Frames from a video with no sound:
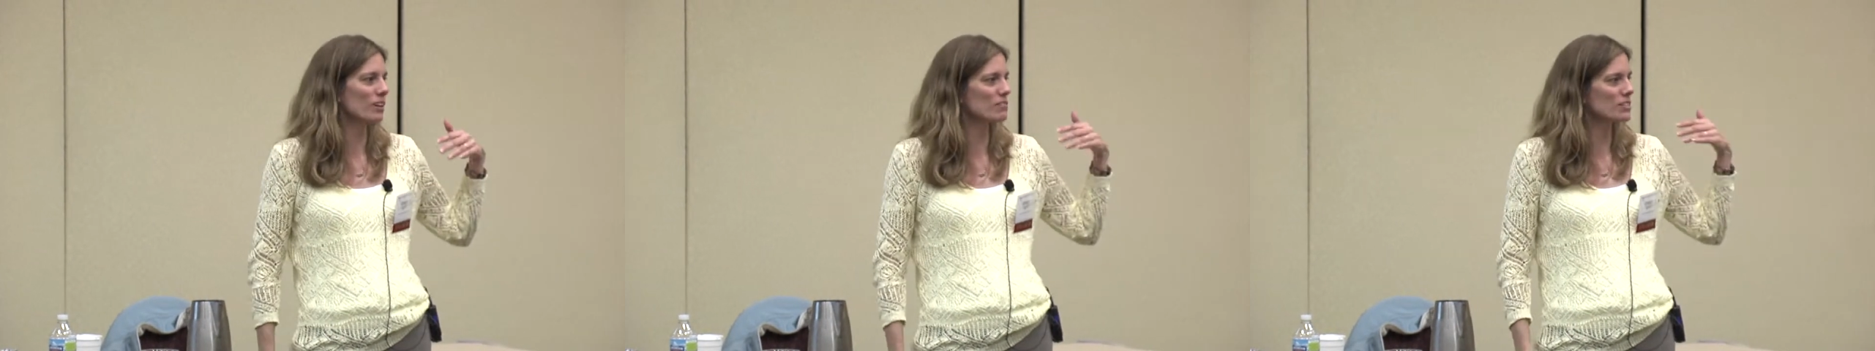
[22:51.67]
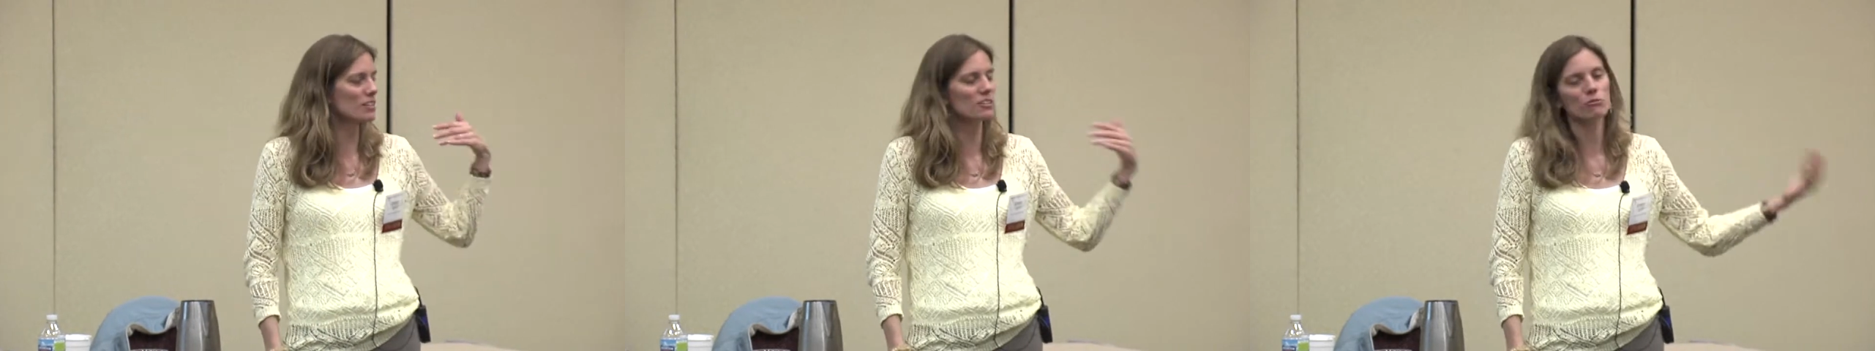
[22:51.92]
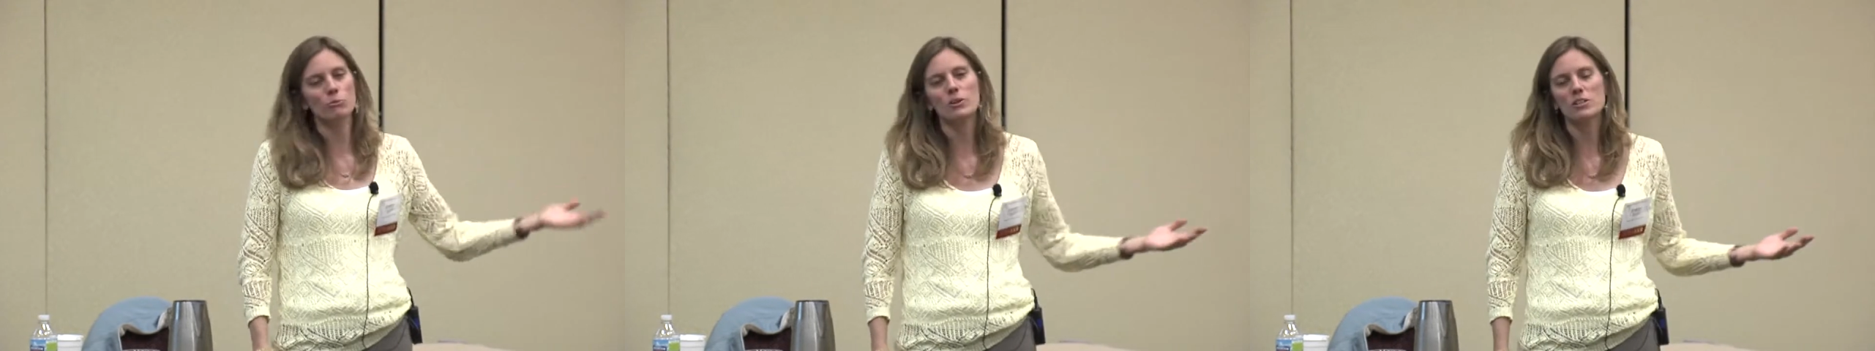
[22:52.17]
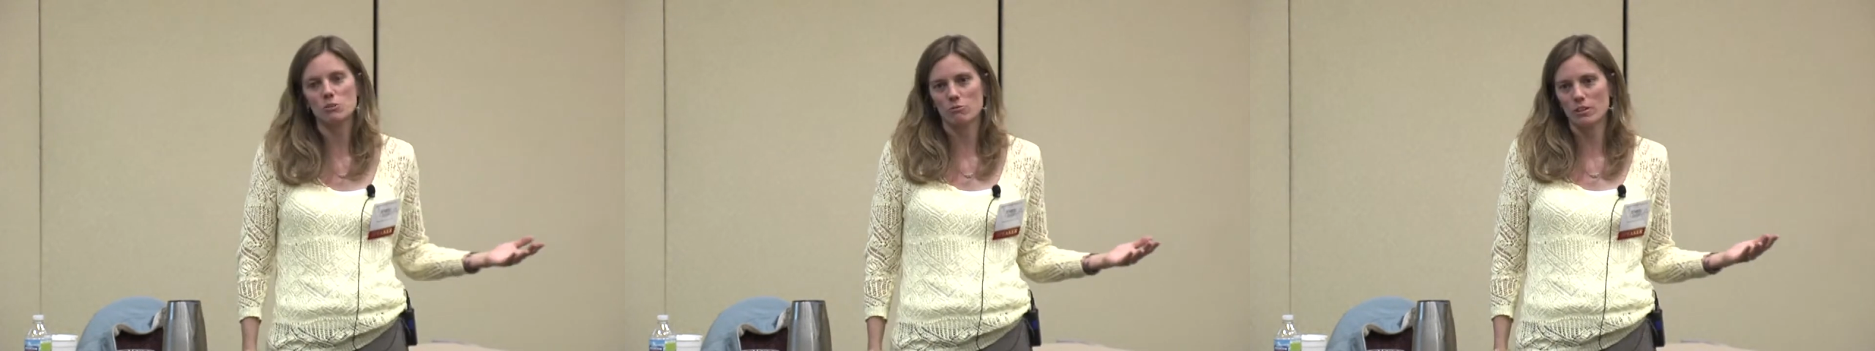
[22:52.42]
have 10 different
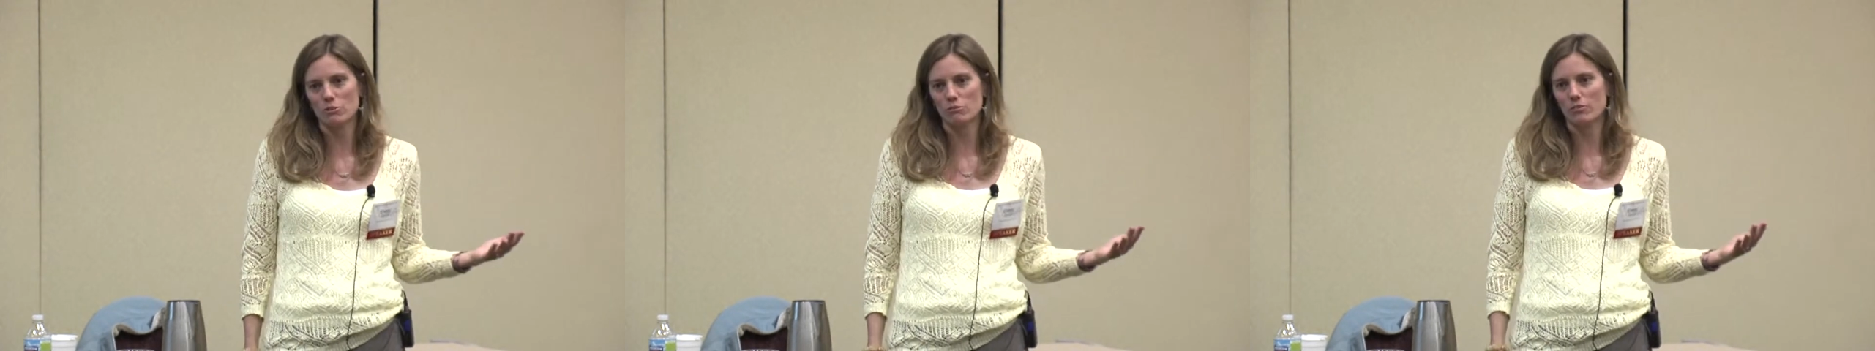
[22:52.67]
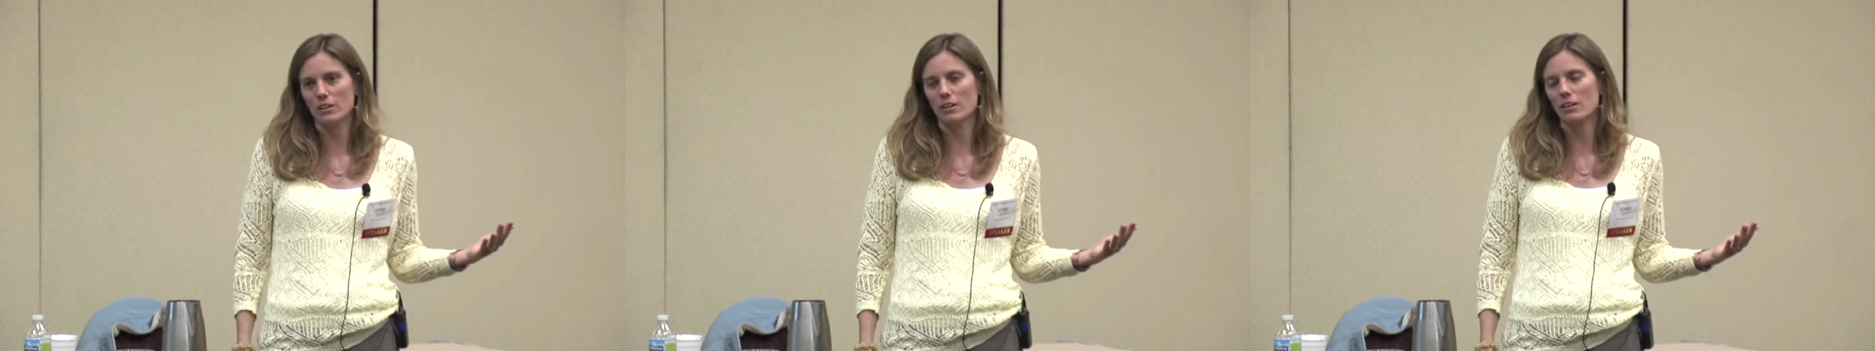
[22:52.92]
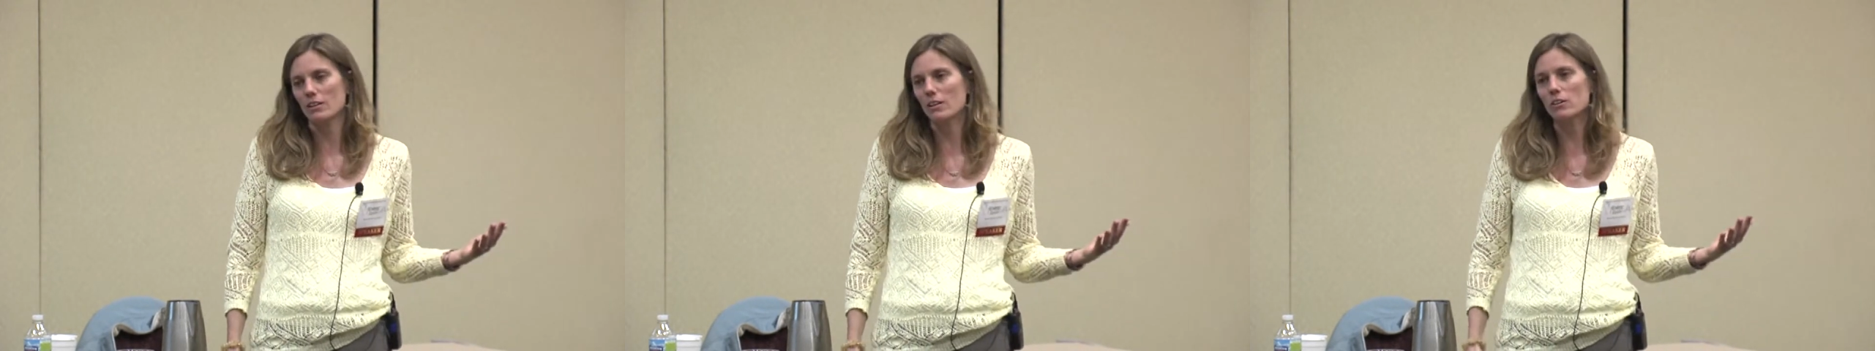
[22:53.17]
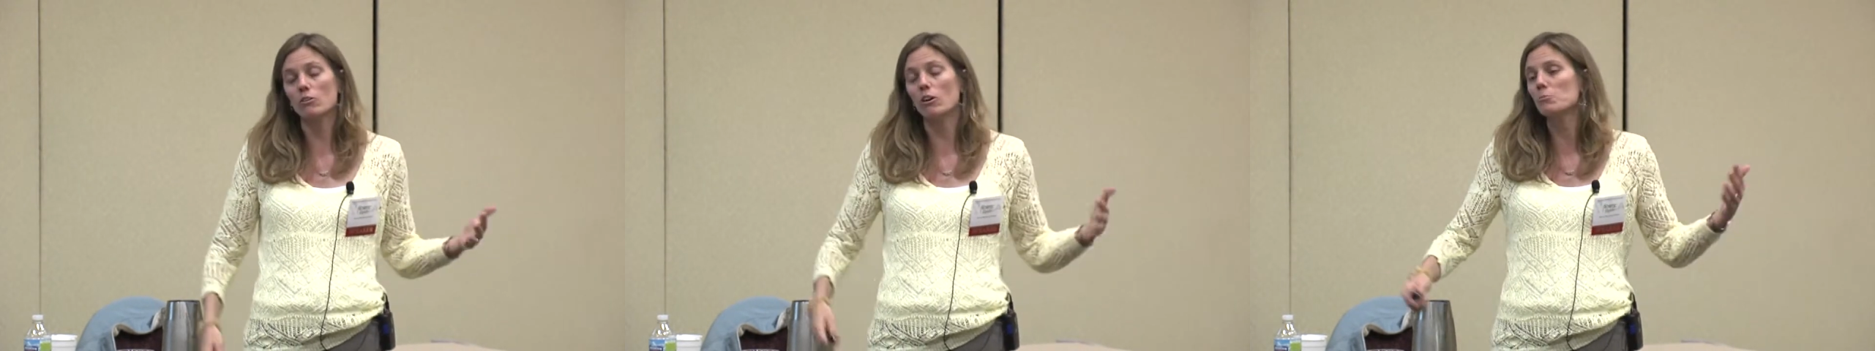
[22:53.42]
ways to retrofit it, and they
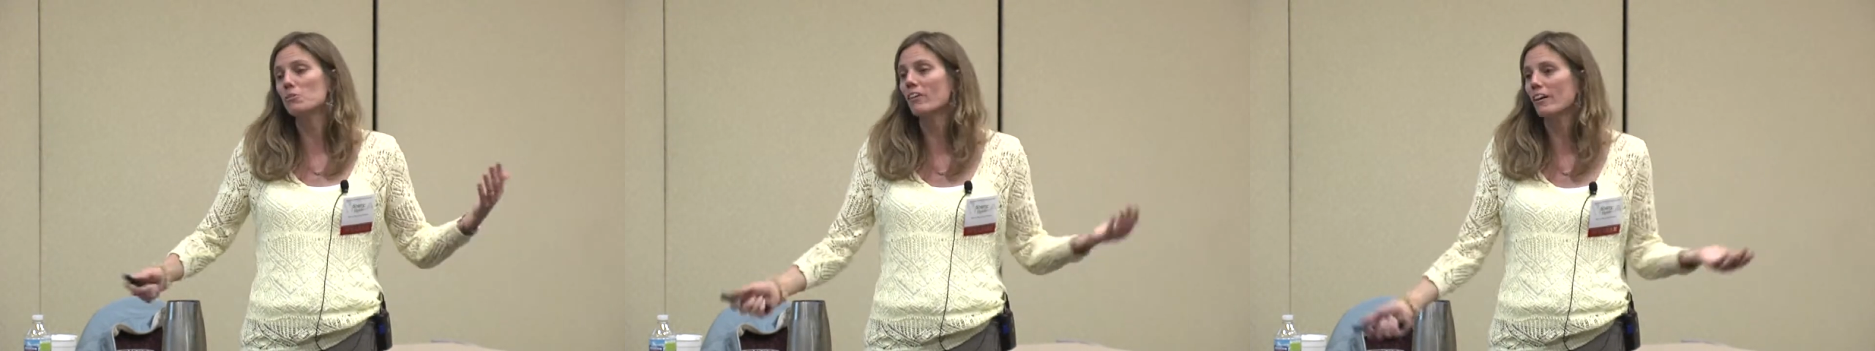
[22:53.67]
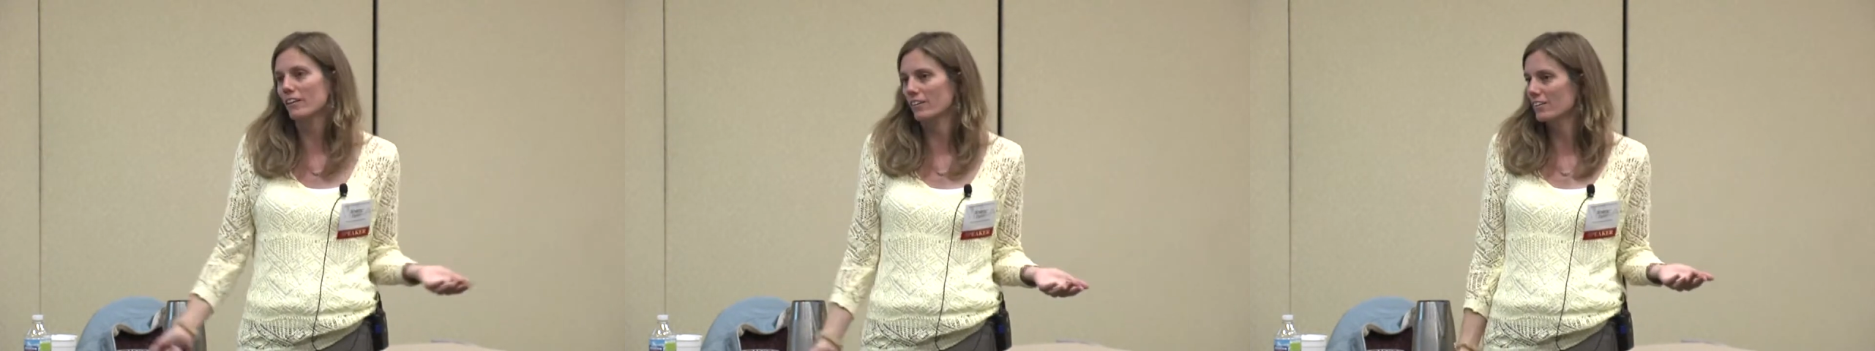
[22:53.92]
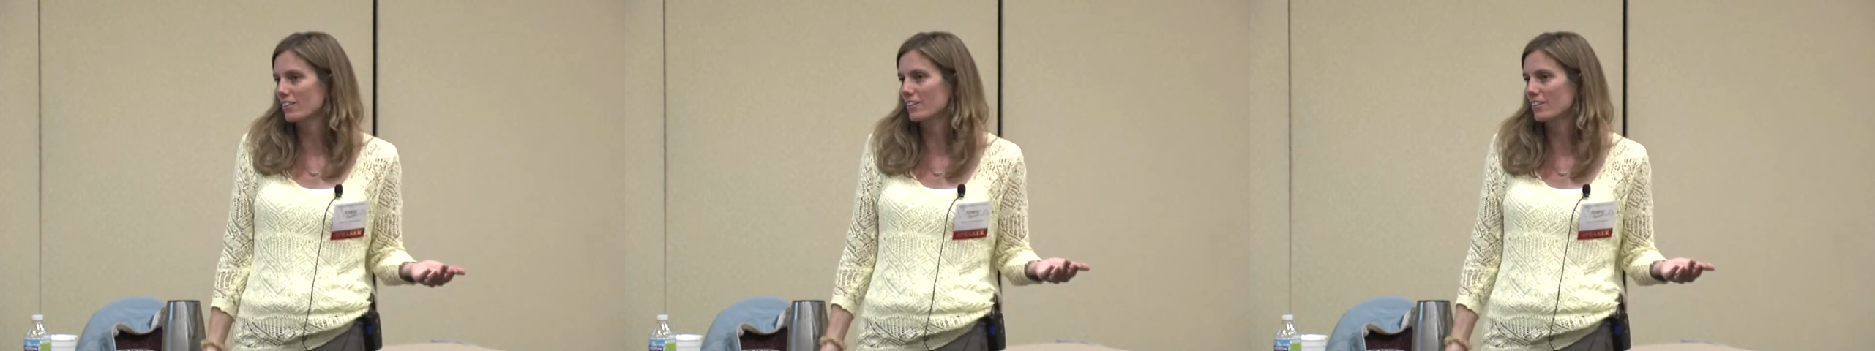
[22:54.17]
could all be right.